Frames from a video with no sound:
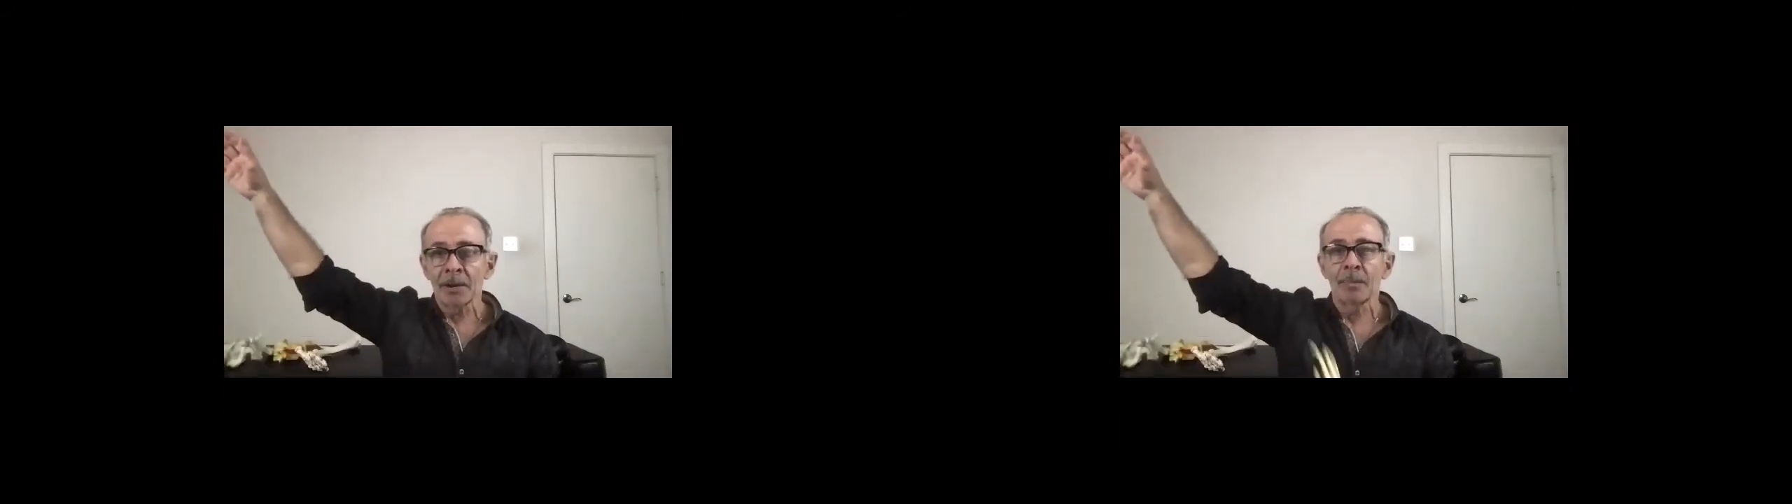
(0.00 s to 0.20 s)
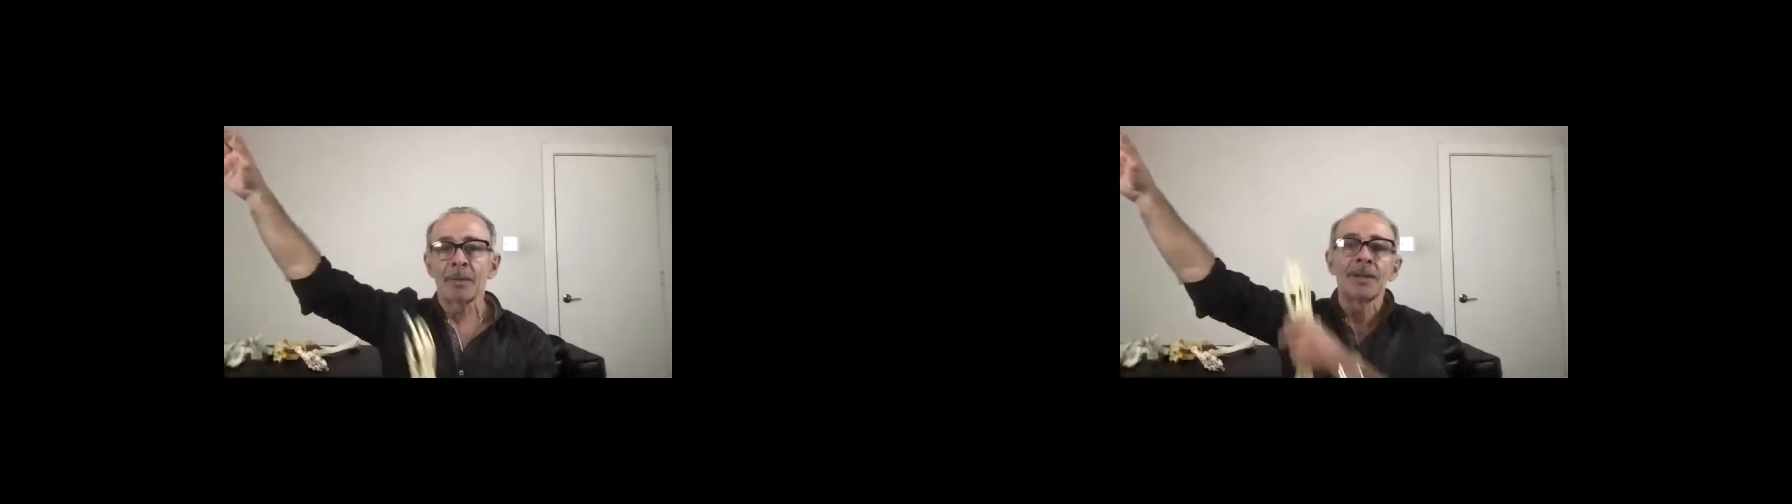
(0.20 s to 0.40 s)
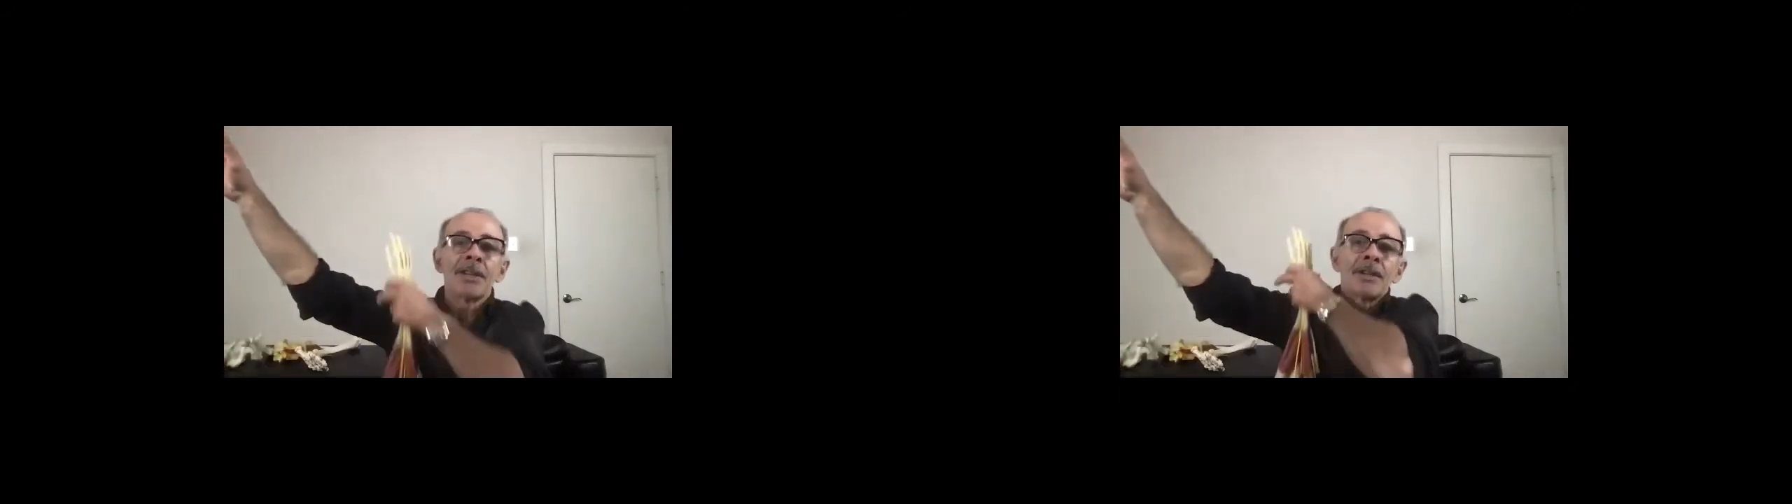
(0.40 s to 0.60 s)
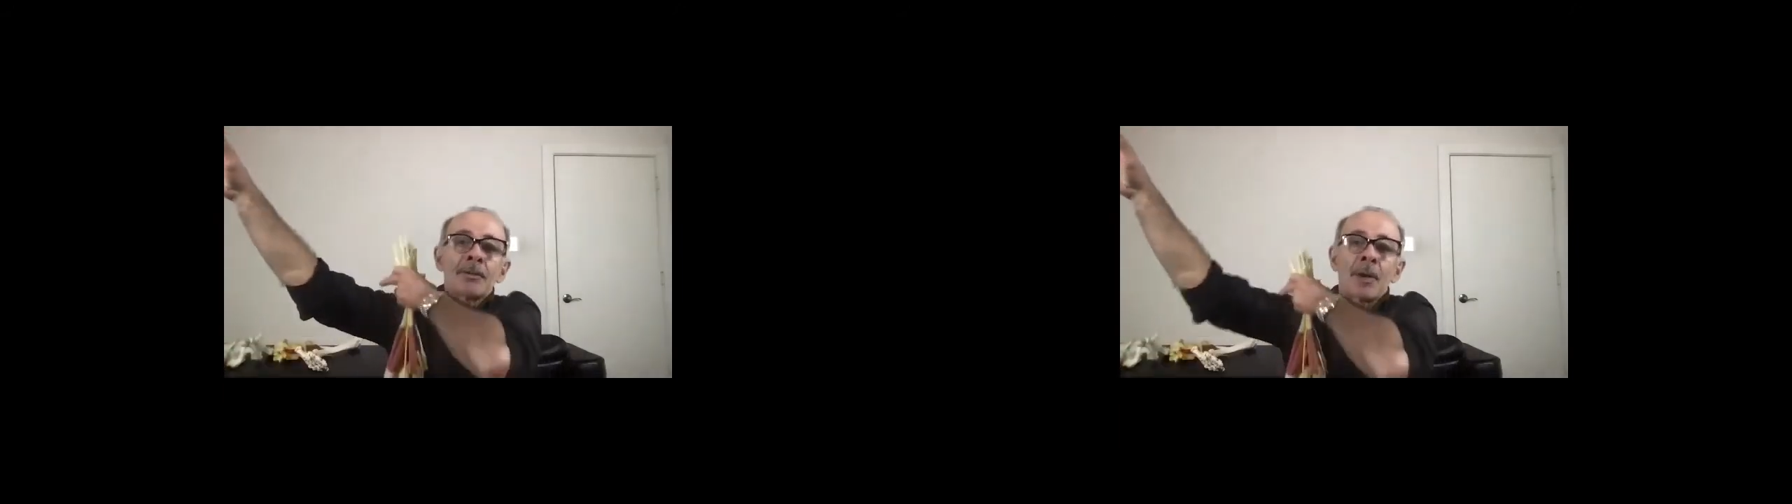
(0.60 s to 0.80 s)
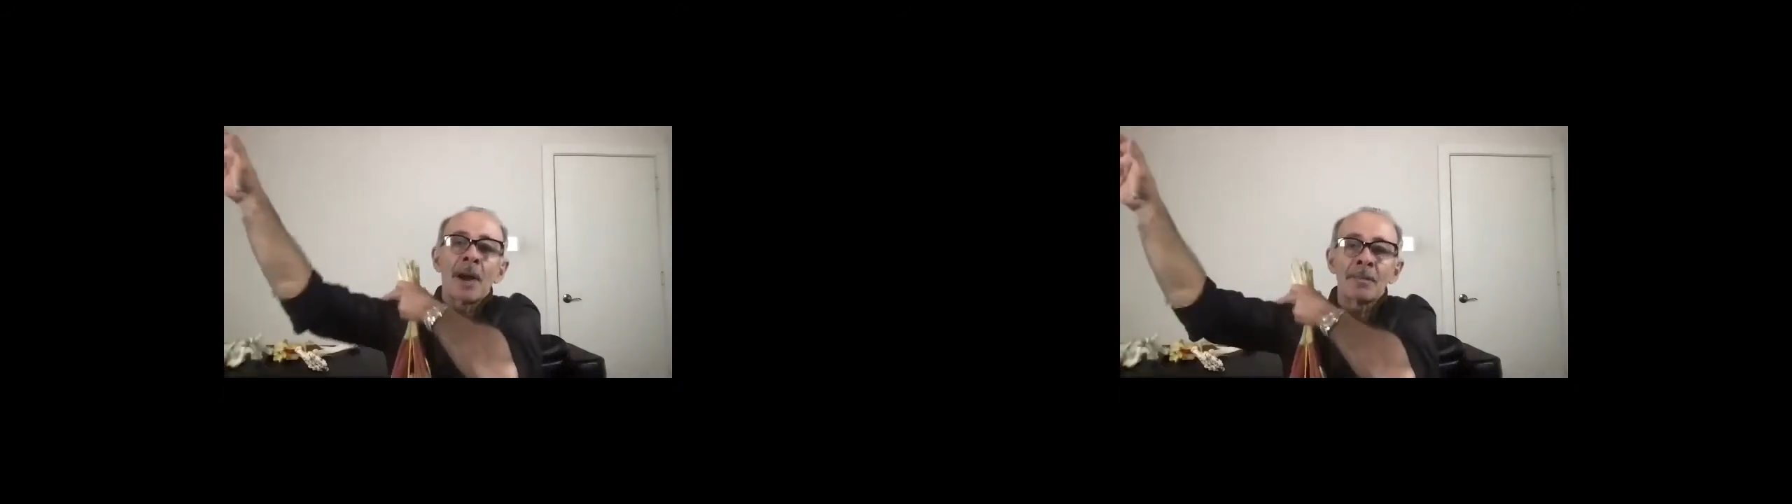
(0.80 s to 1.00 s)
but you need to
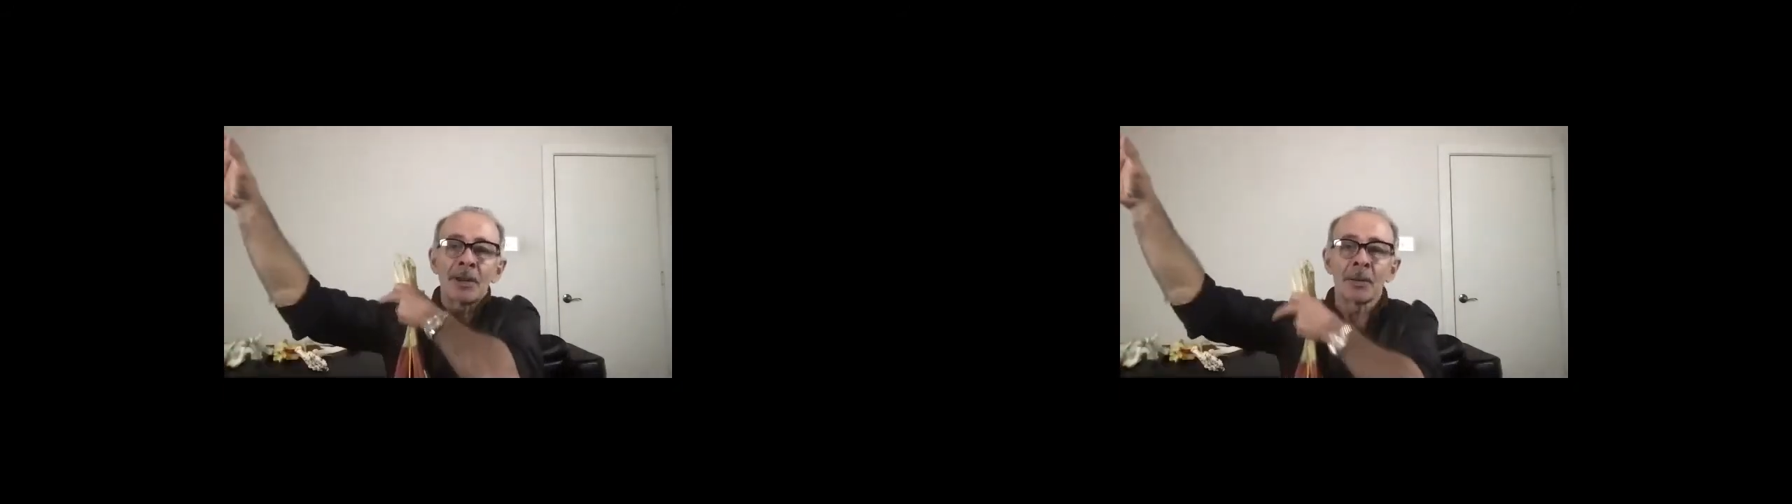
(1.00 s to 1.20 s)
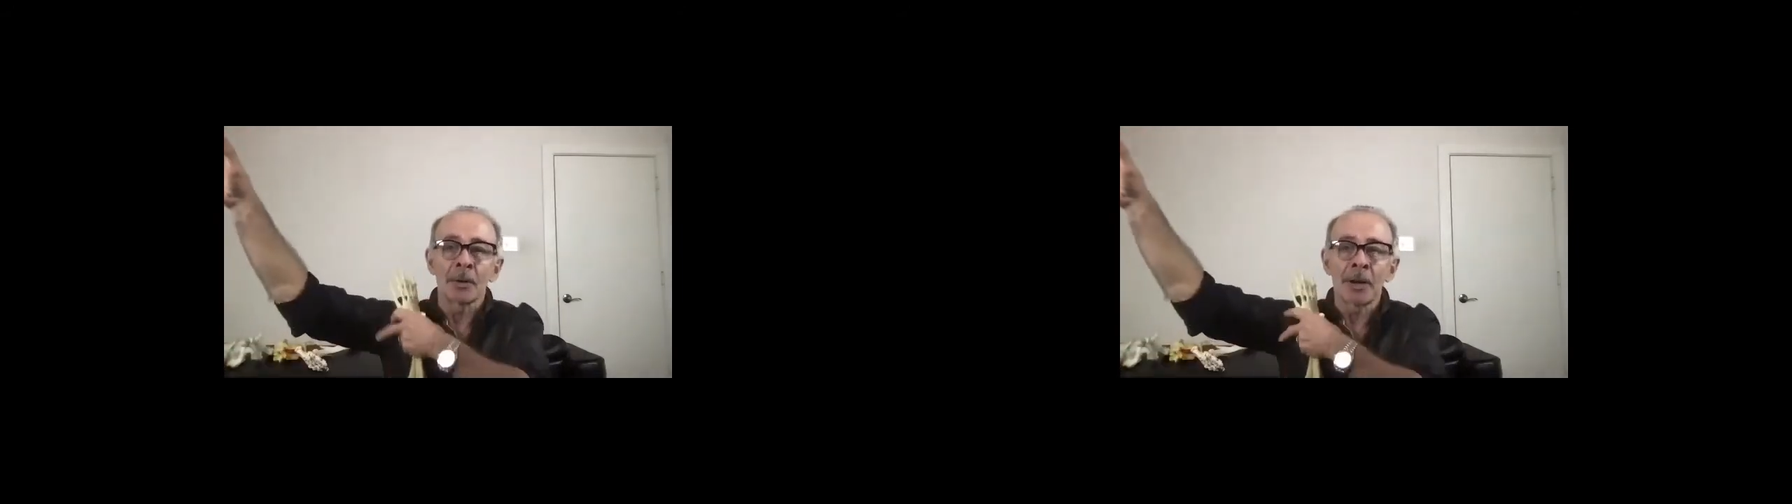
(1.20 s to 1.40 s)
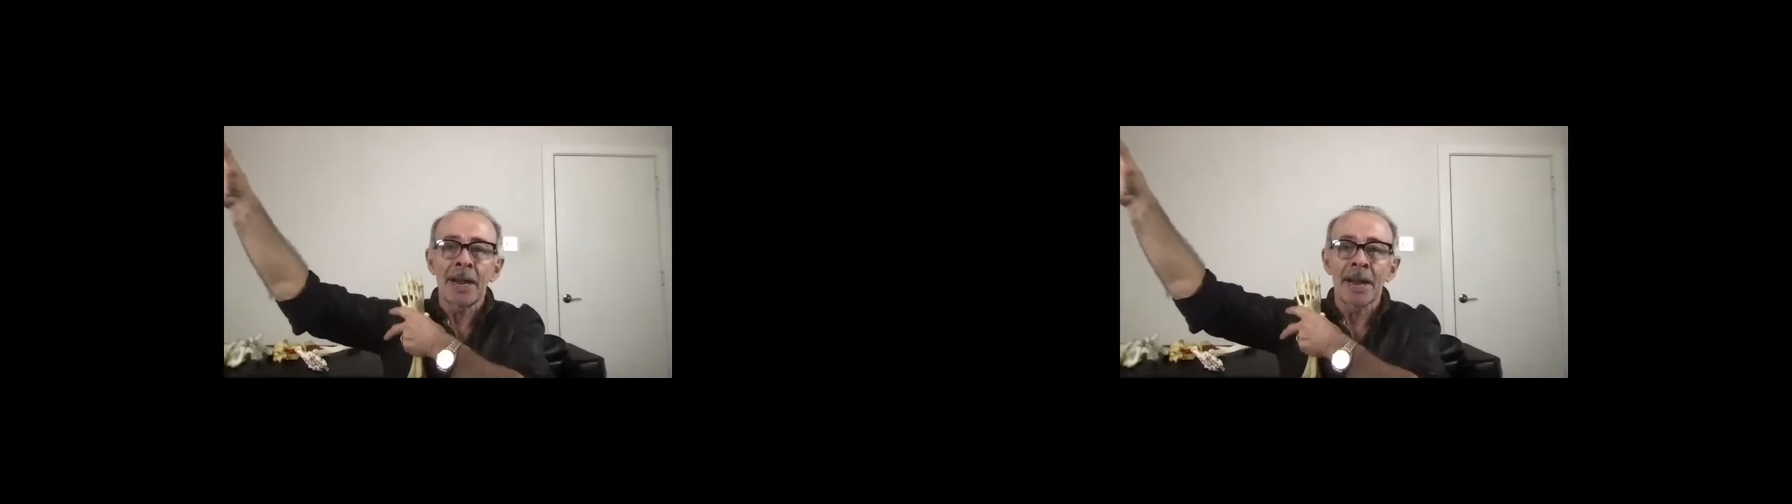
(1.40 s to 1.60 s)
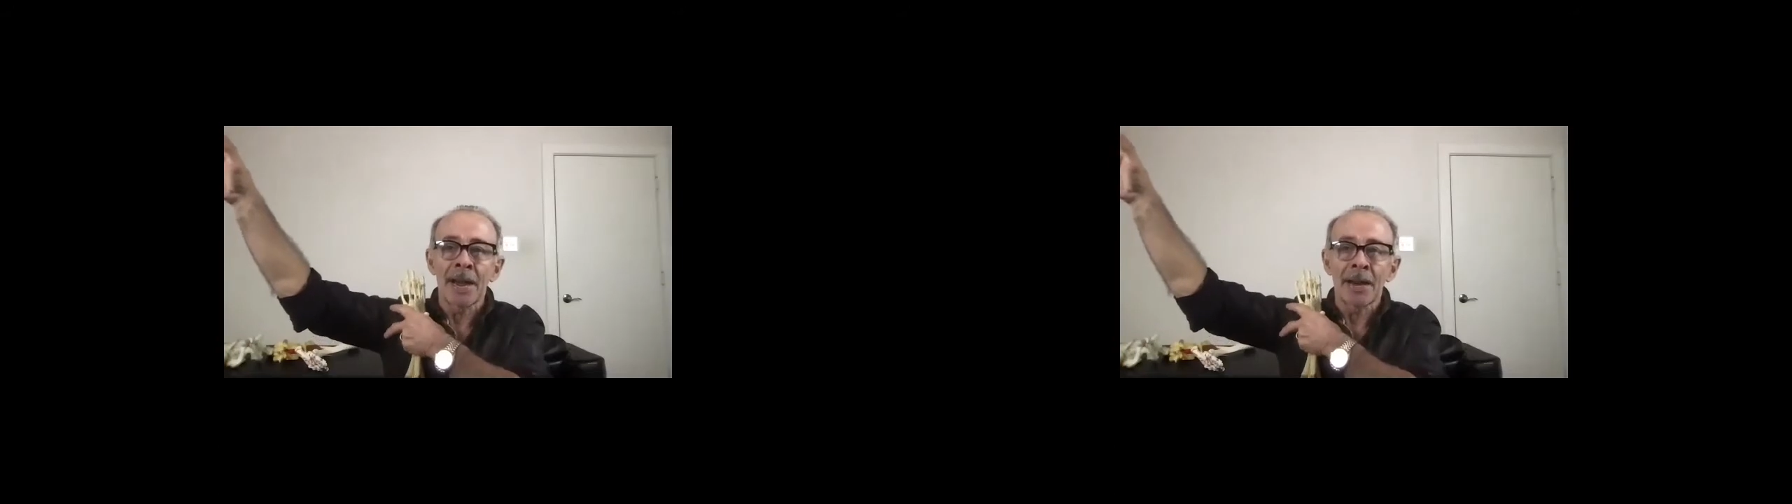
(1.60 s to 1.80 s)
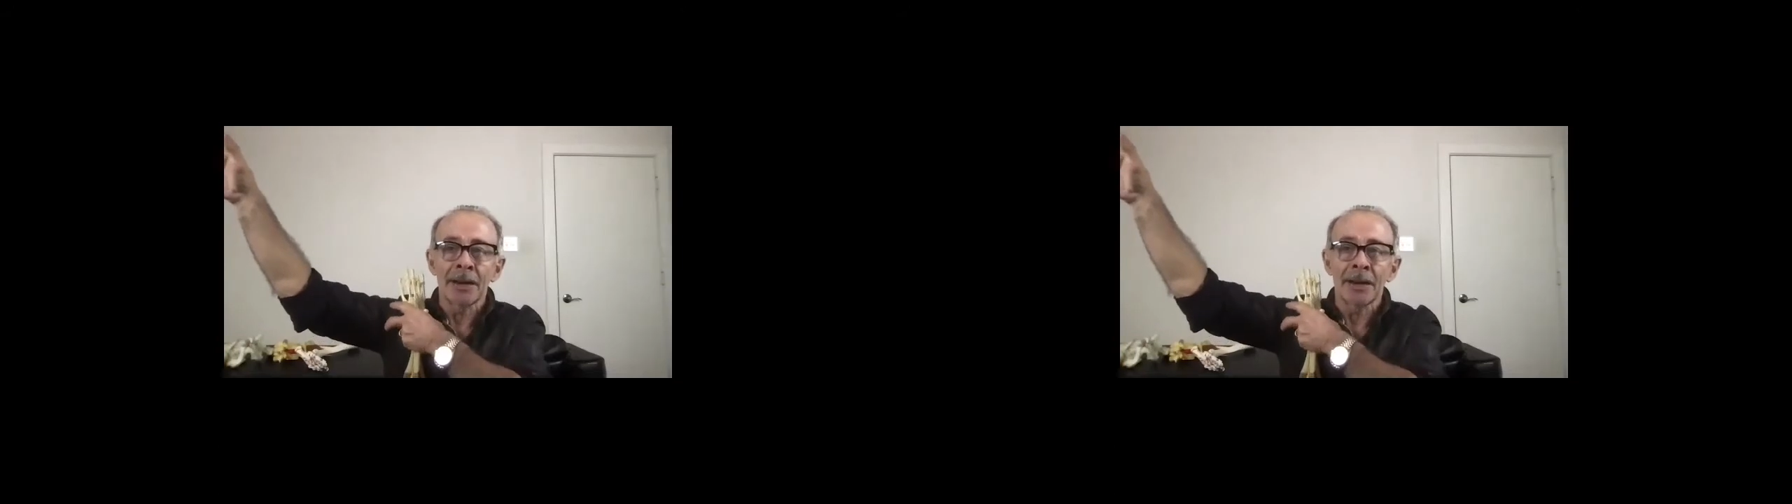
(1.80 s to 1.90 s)
drop the humeral head